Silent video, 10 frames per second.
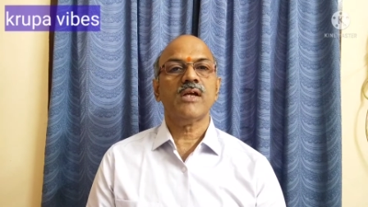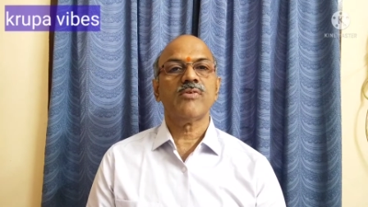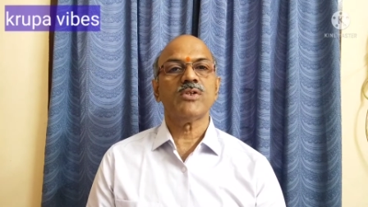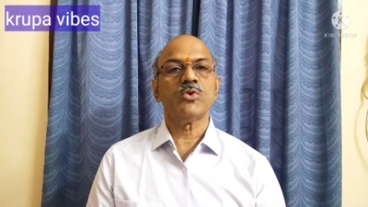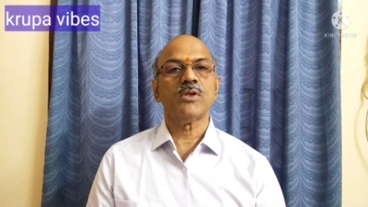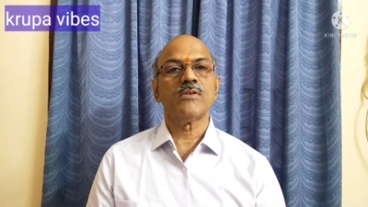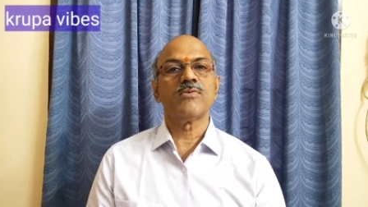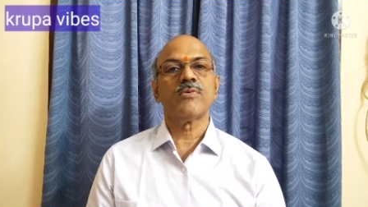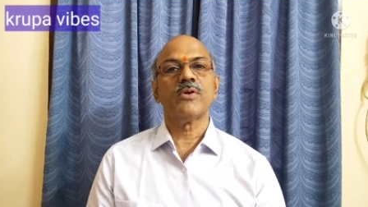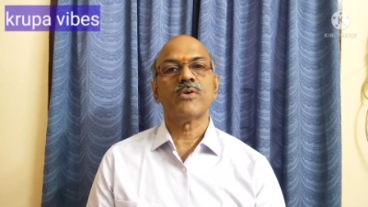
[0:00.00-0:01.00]
life
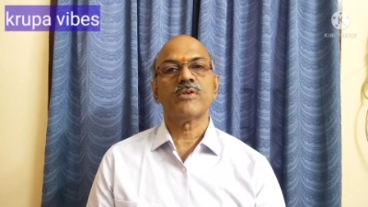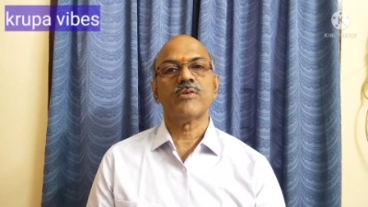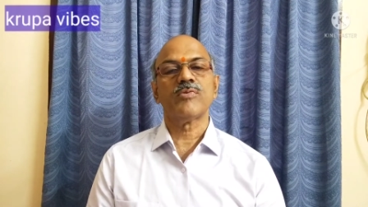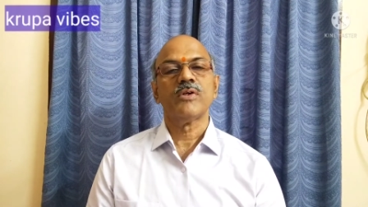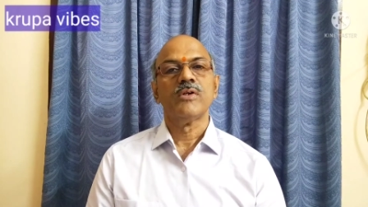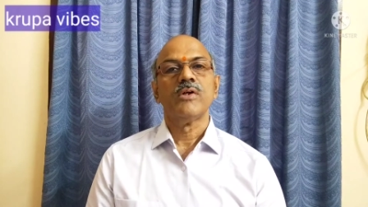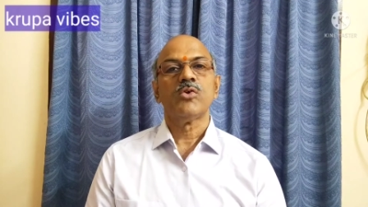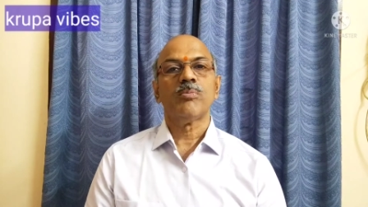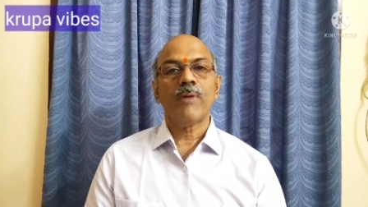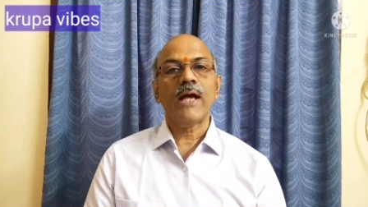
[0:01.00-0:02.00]
insurance for yourself.
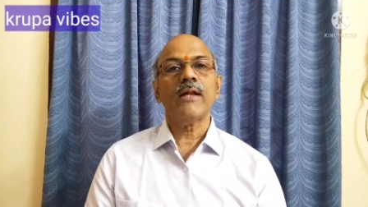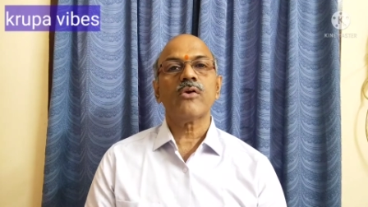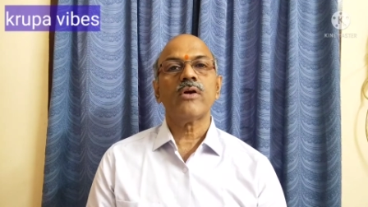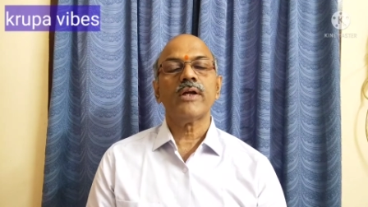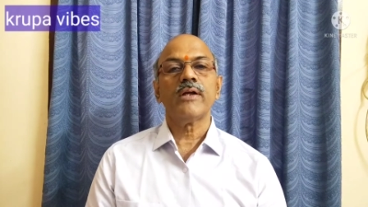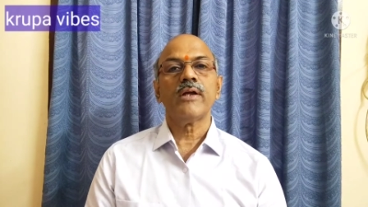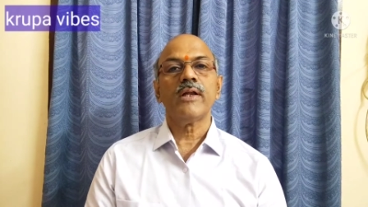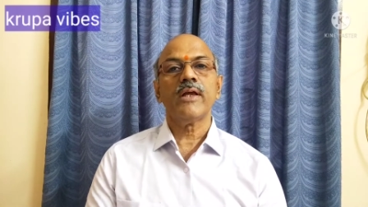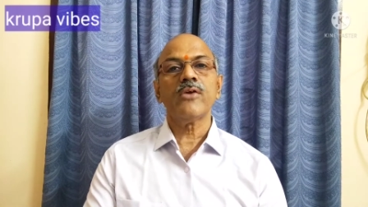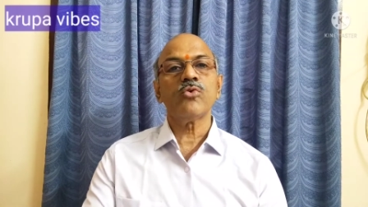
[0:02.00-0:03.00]
So plan accordingly.
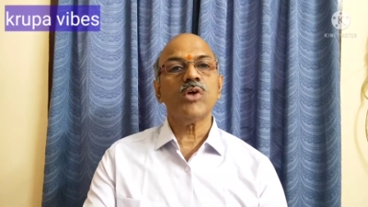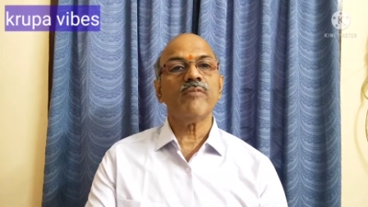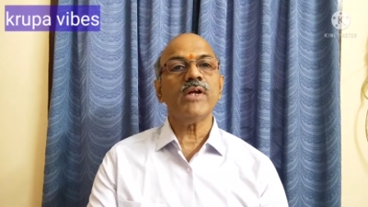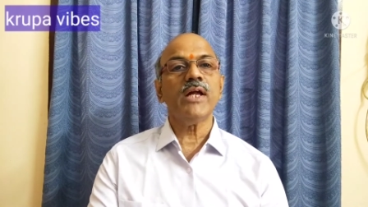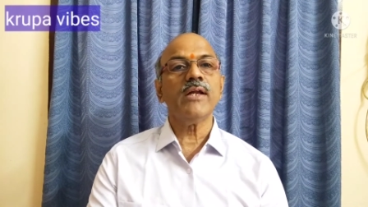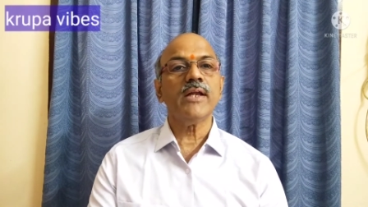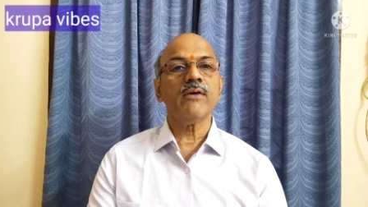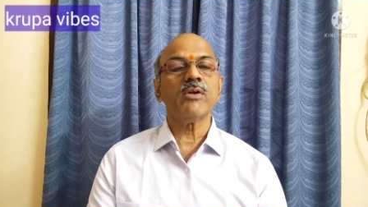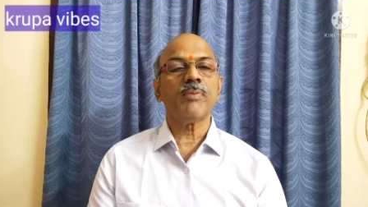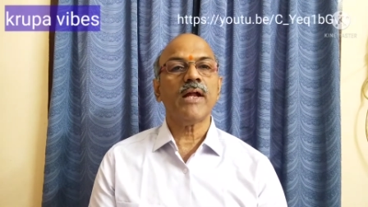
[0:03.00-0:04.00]
In case you haven't done any
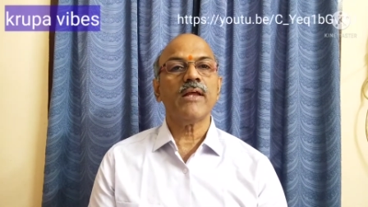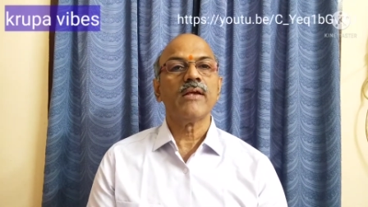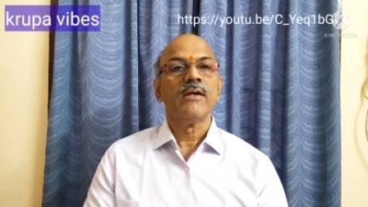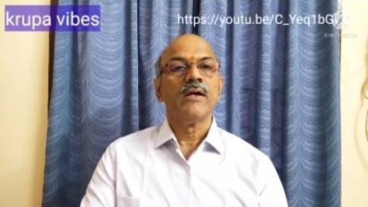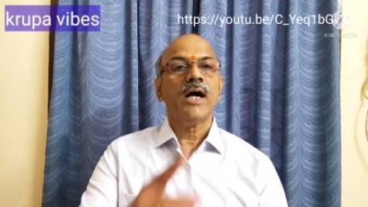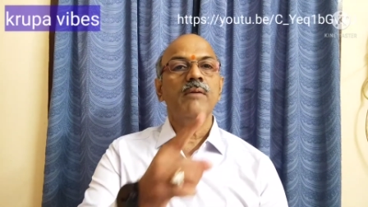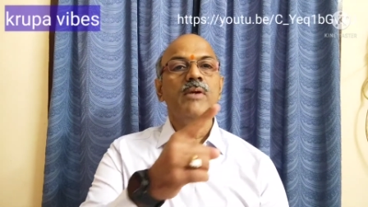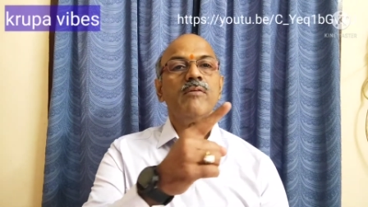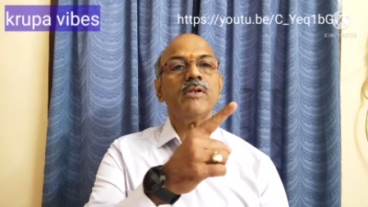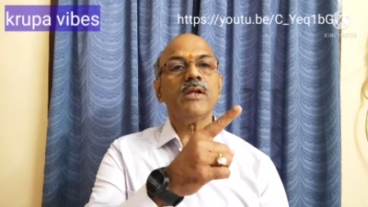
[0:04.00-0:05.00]
of the planning, I
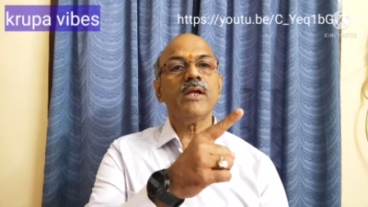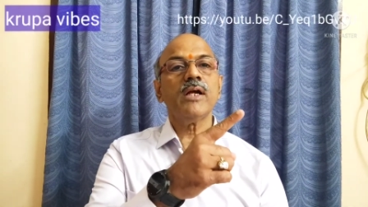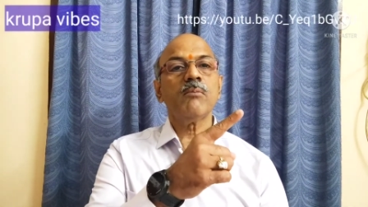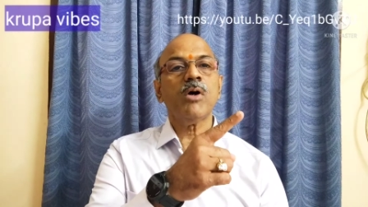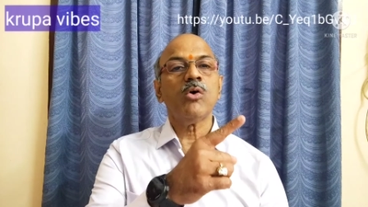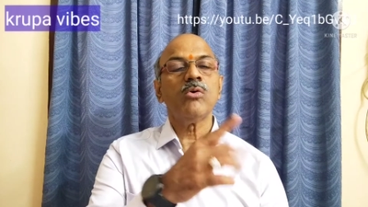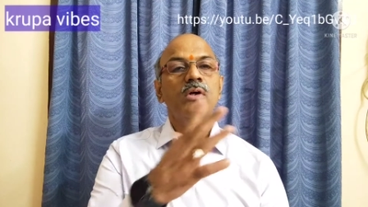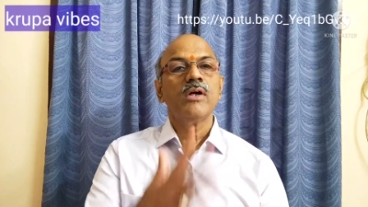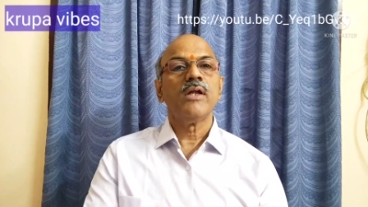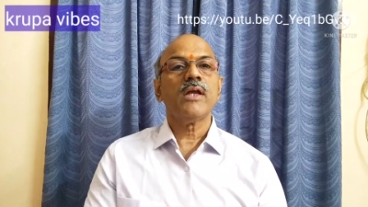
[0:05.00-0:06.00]
am giving the link
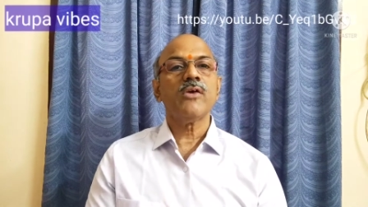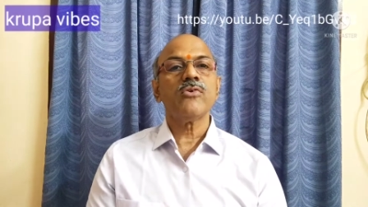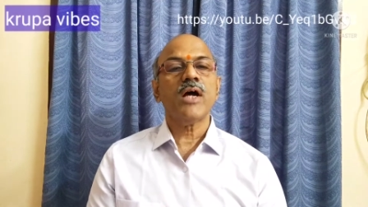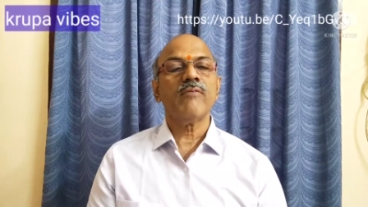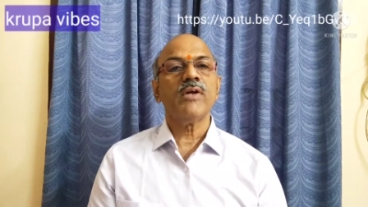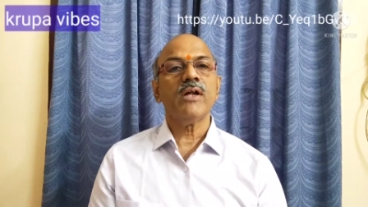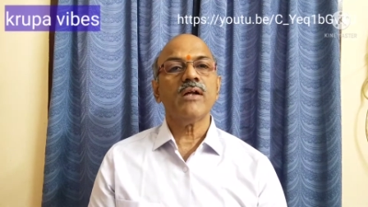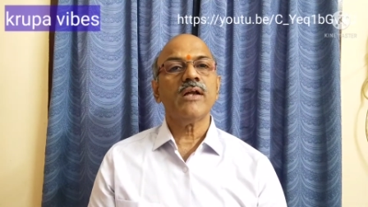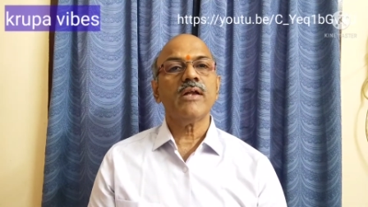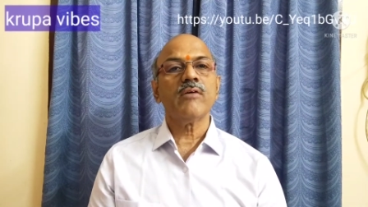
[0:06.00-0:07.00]
above. In case I haven't
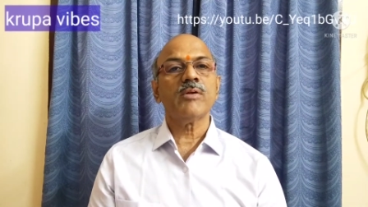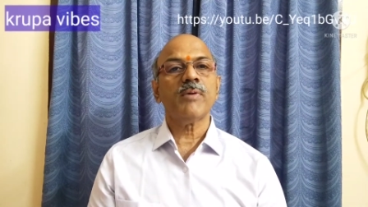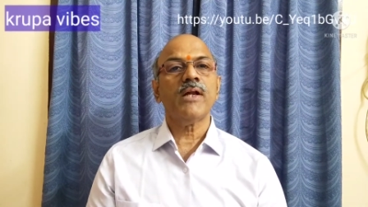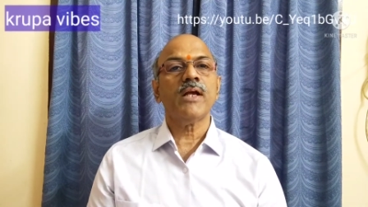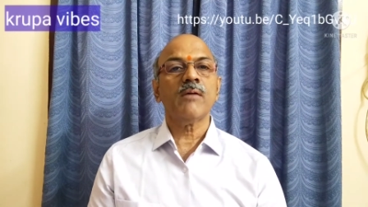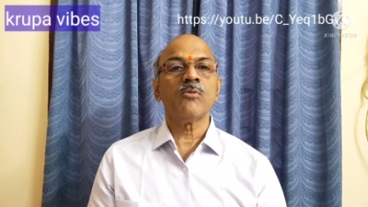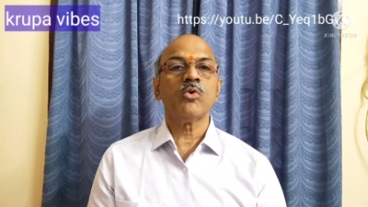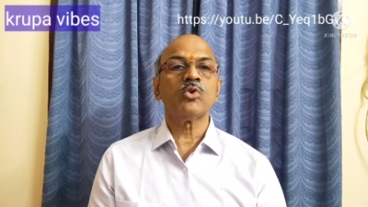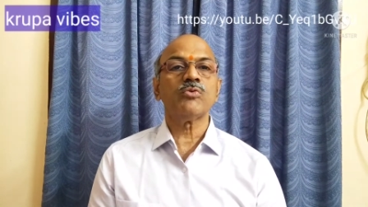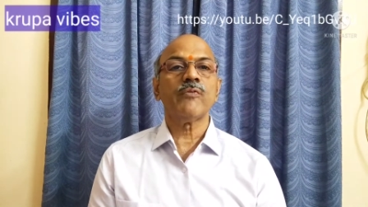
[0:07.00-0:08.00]
done any of the planning, I am
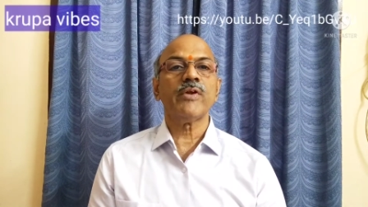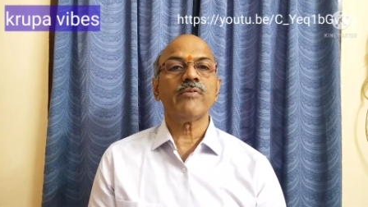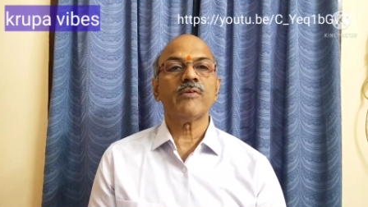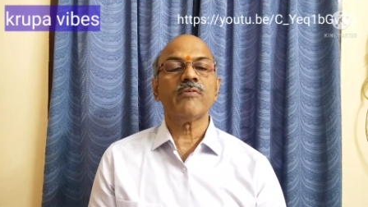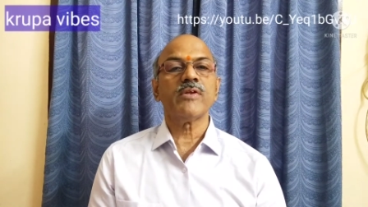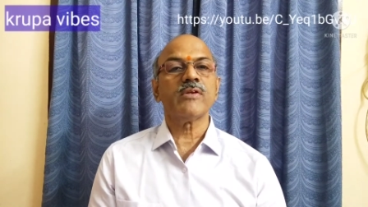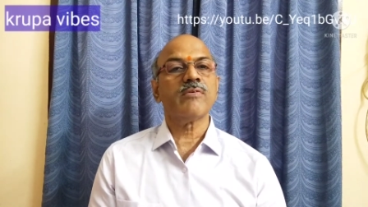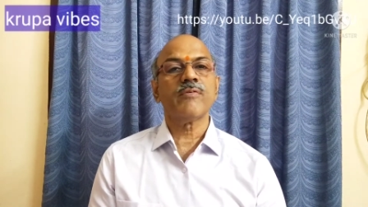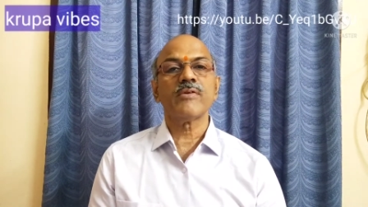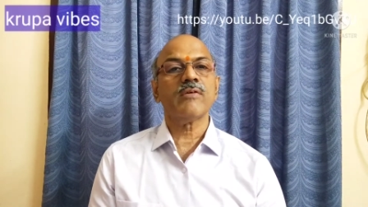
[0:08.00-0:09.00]
close to 55,
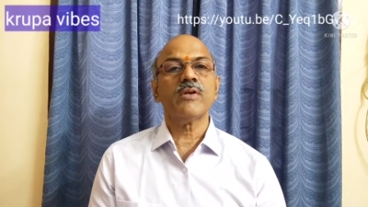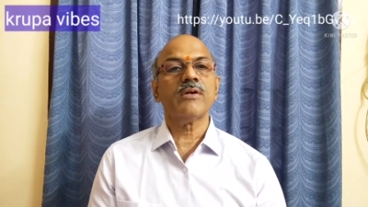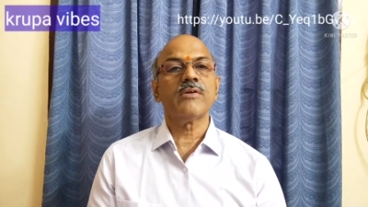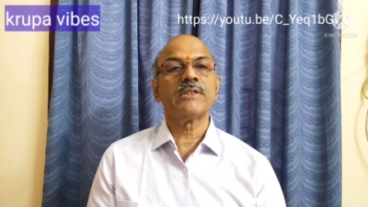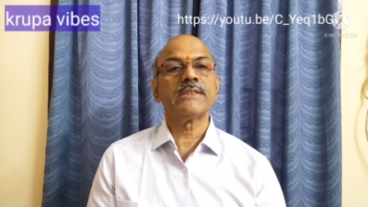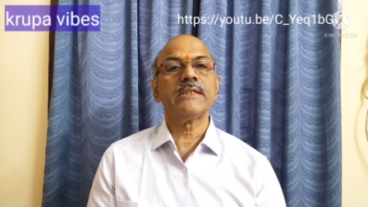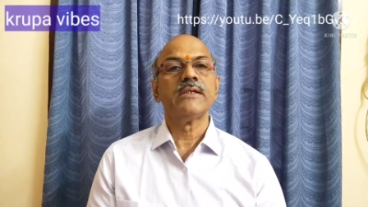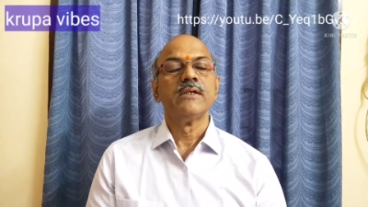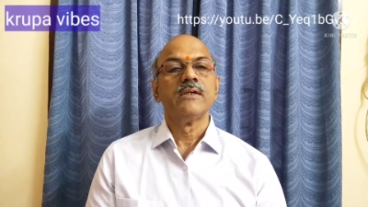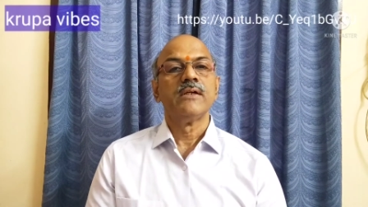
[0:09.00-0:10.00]
56, 57 or 60.